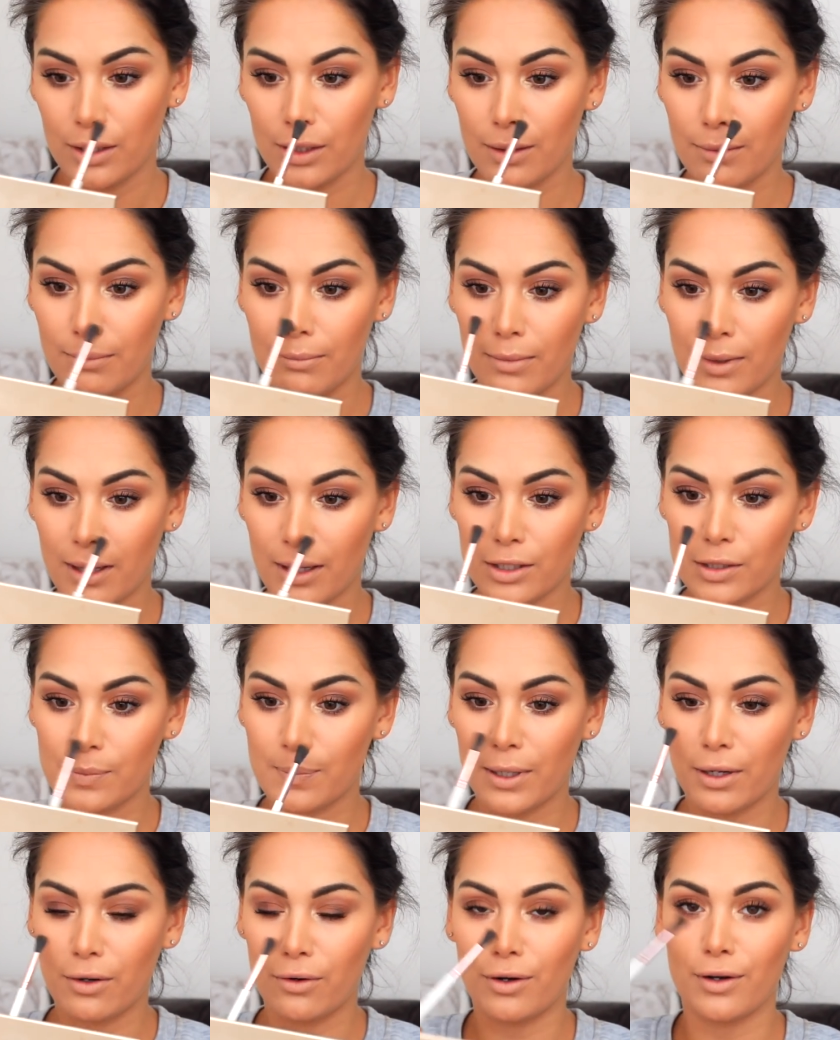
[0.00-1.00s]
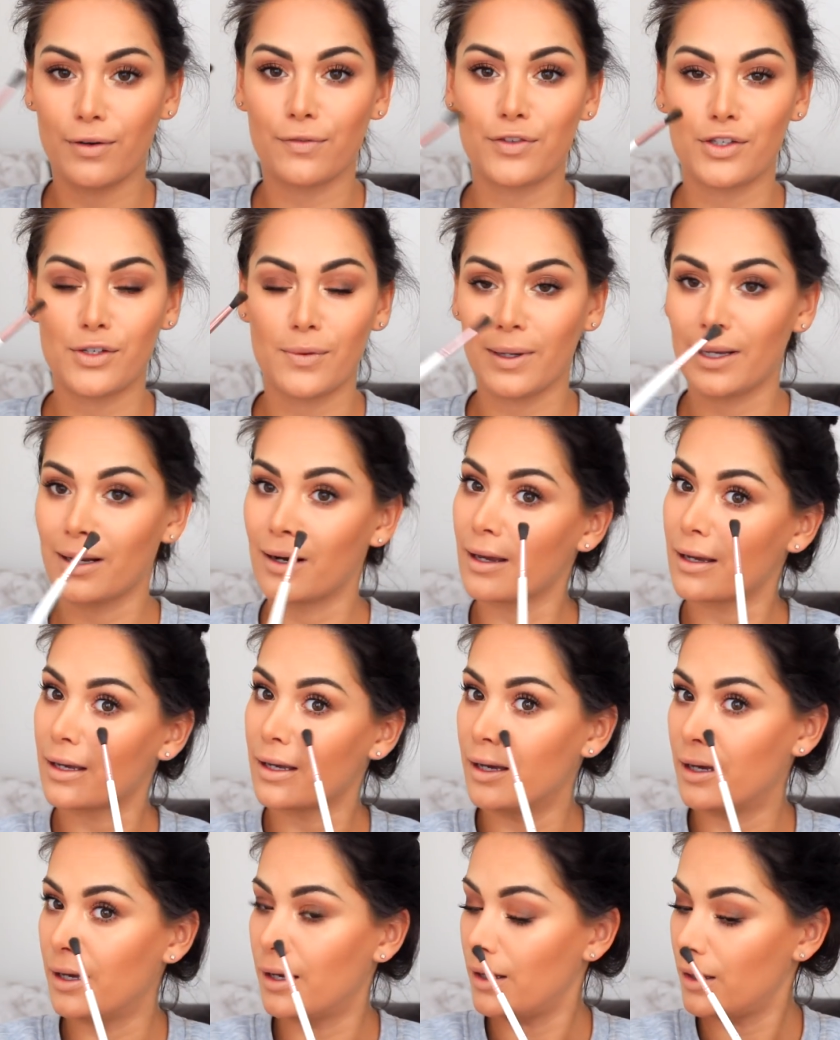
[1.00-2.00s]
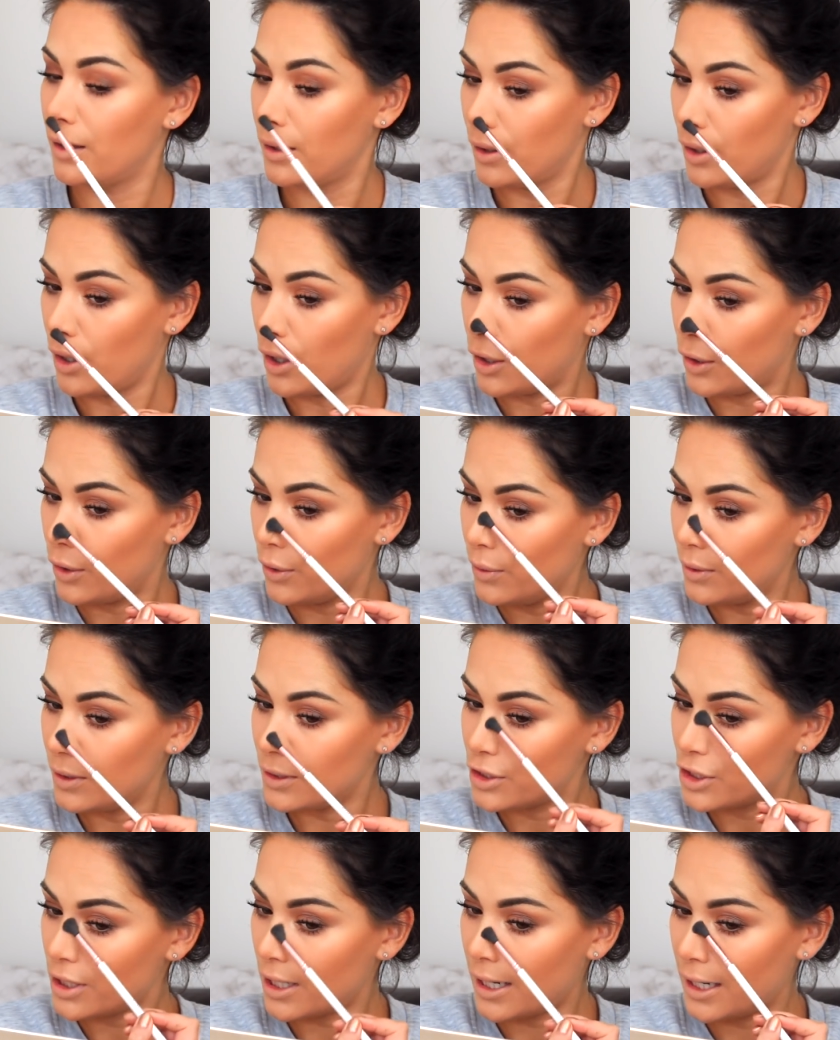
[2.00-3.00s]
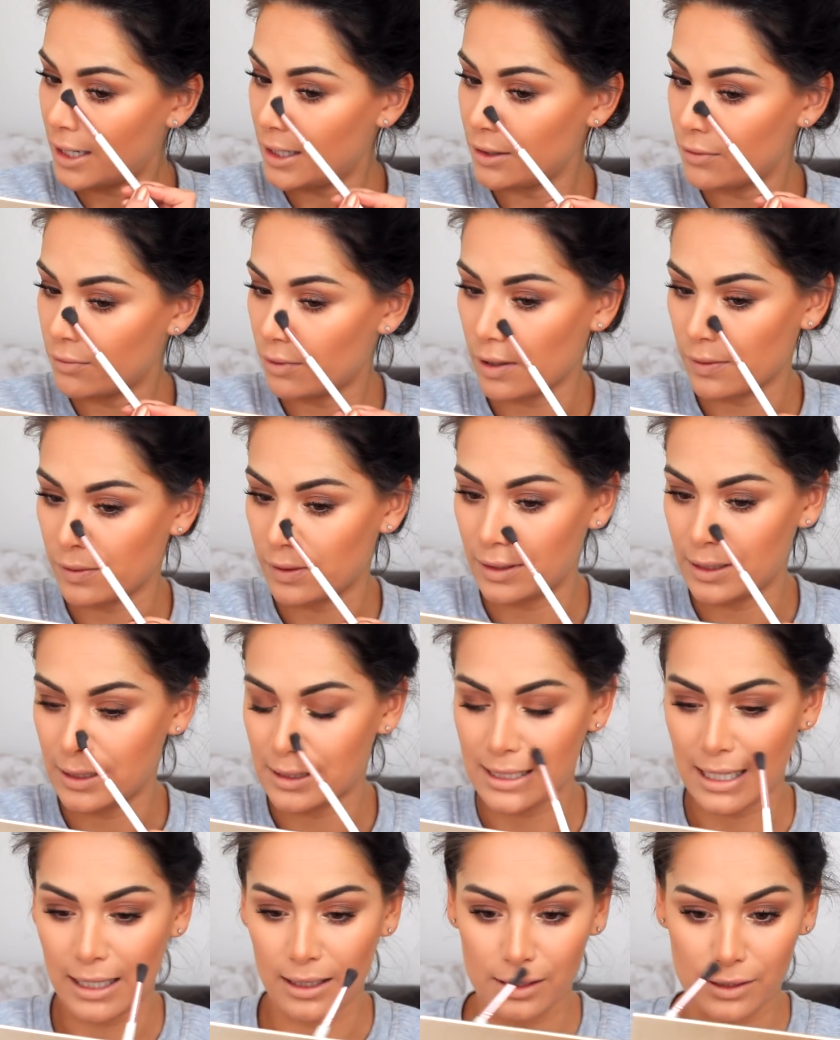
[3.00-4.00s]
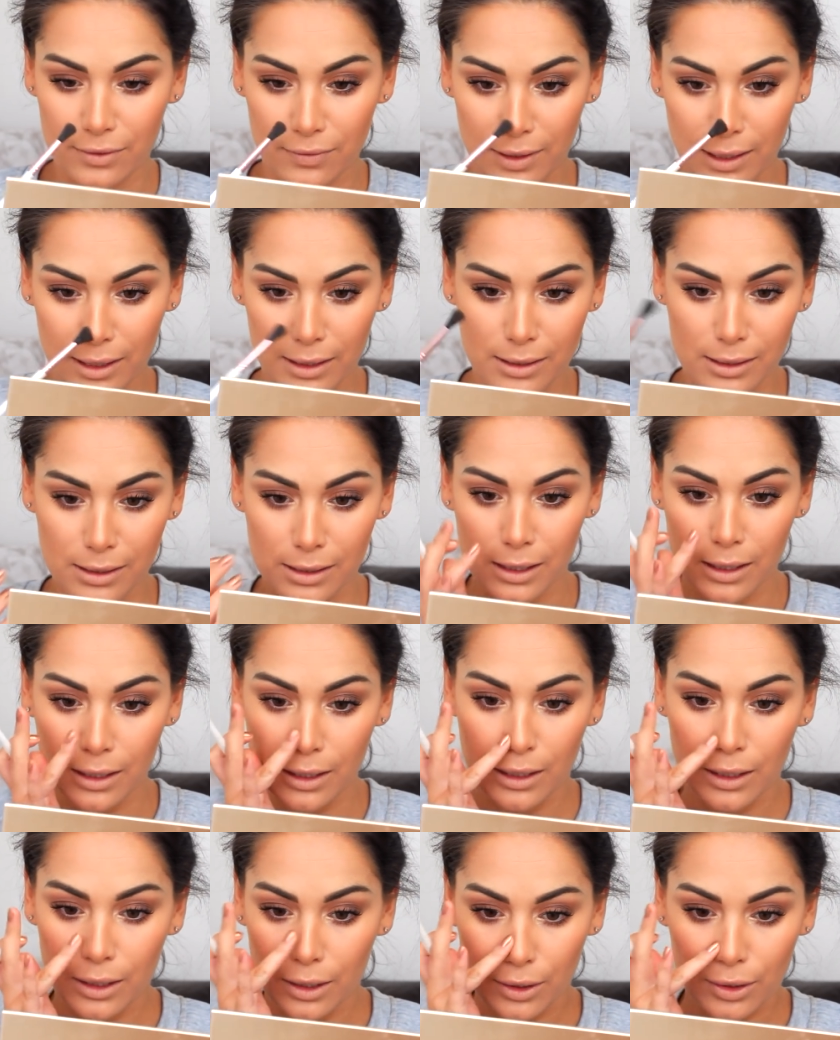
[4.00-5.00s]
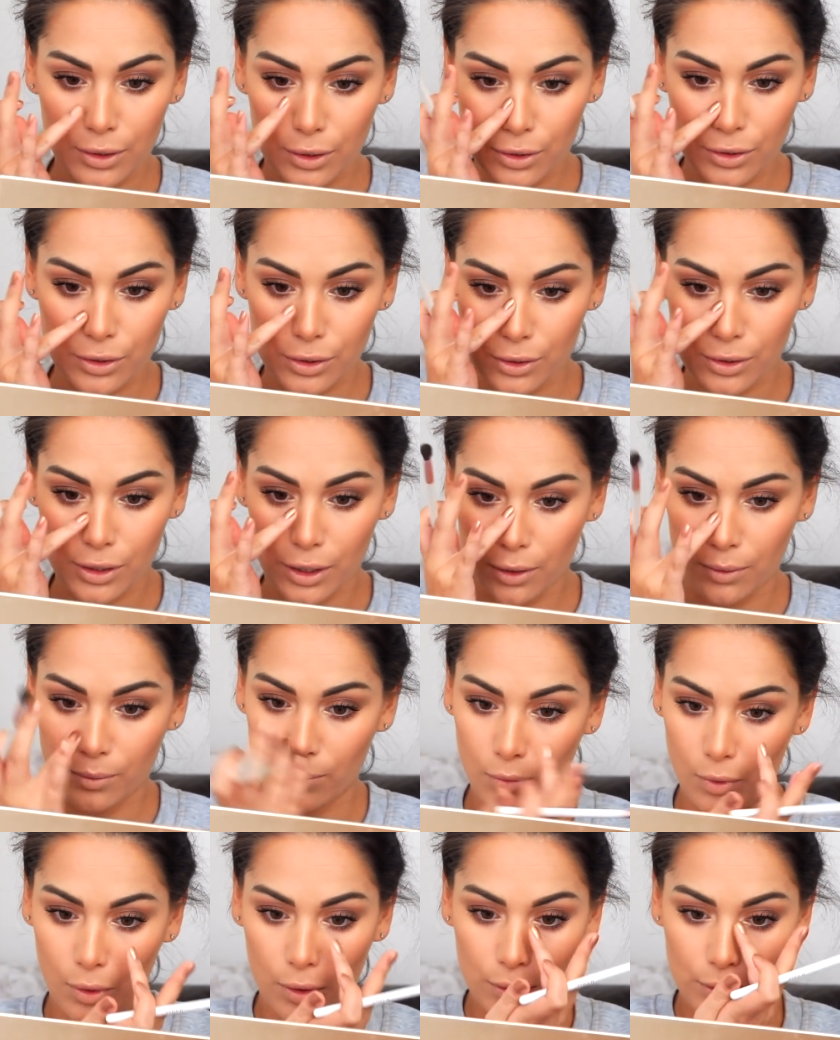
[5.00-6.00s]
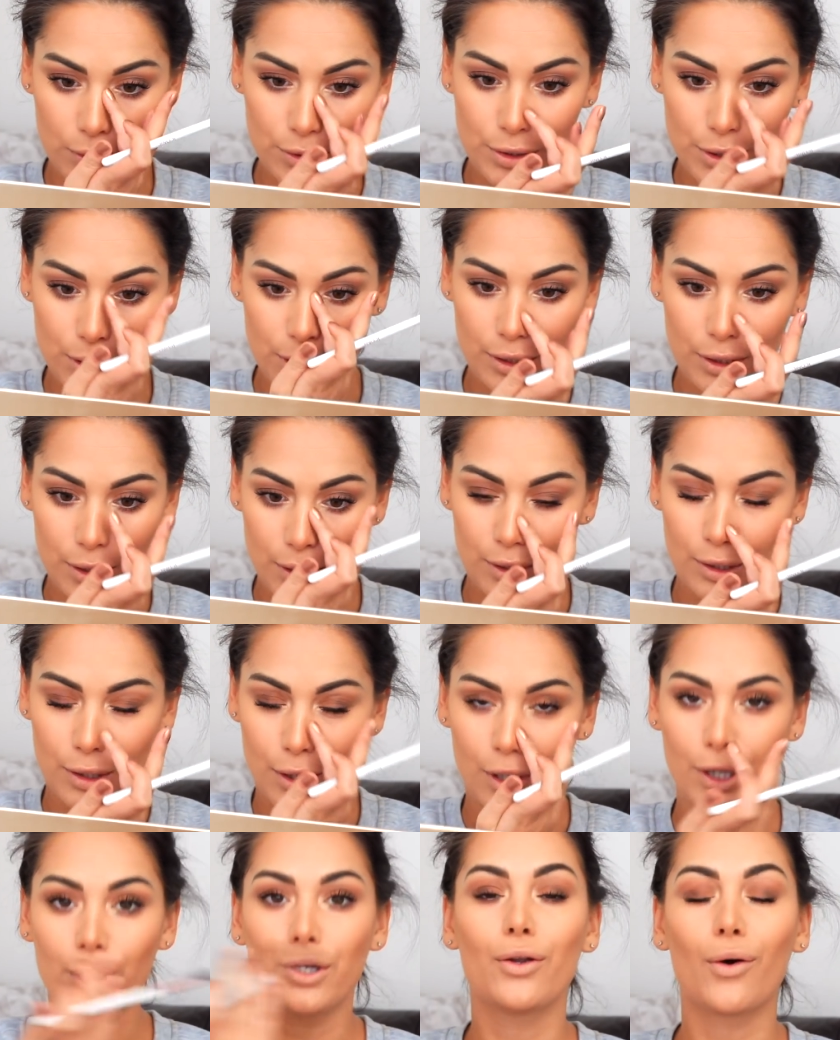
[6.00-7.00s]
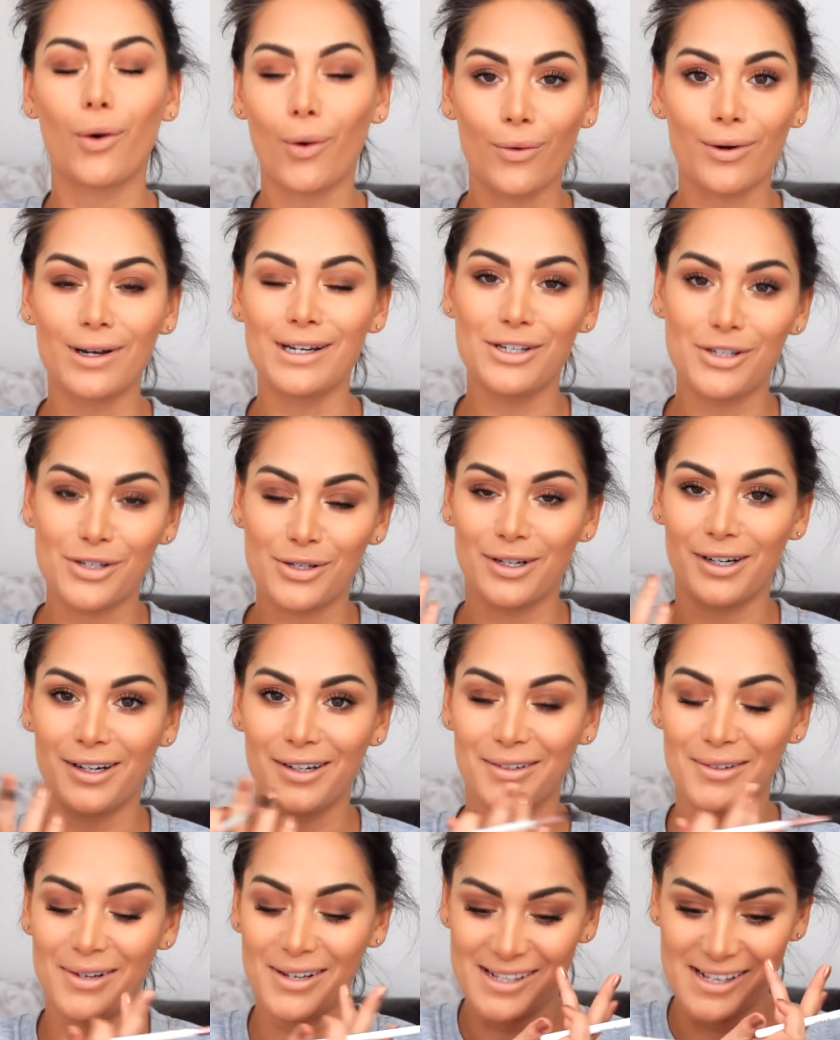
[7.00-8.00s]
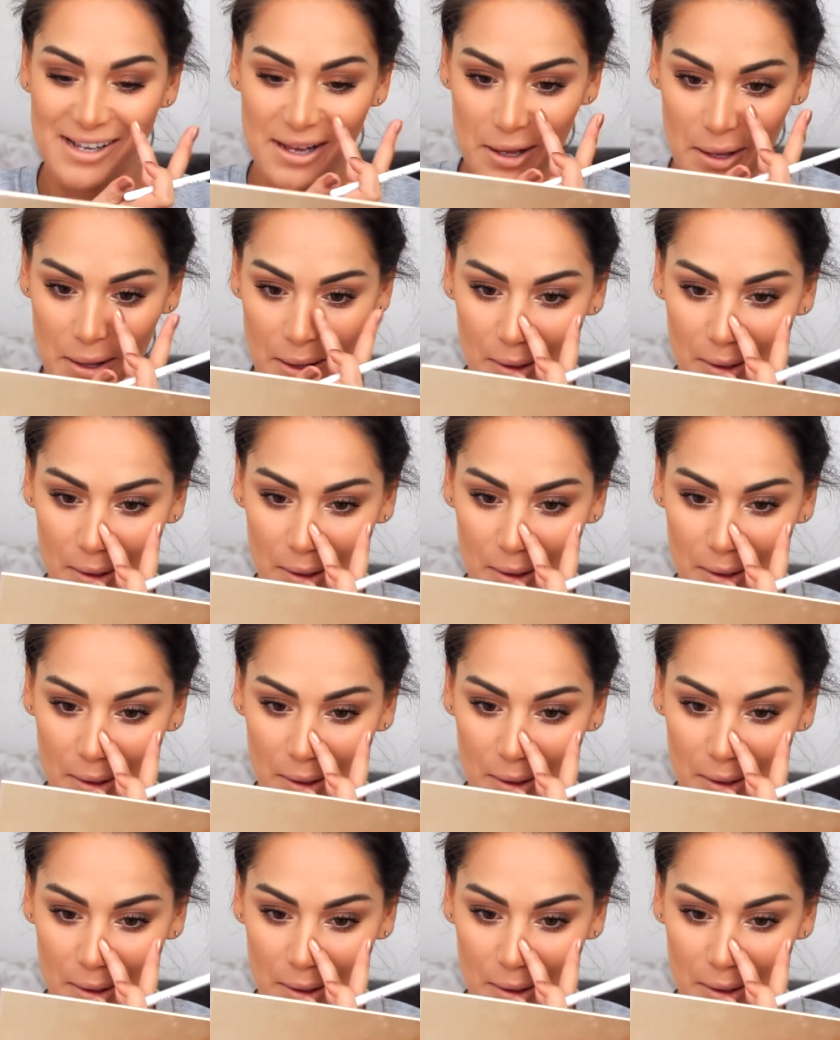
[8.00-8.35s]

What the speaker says: You're much better off doing like a Hoola shade rather than a Dallas for this, because you don't want an orange nose.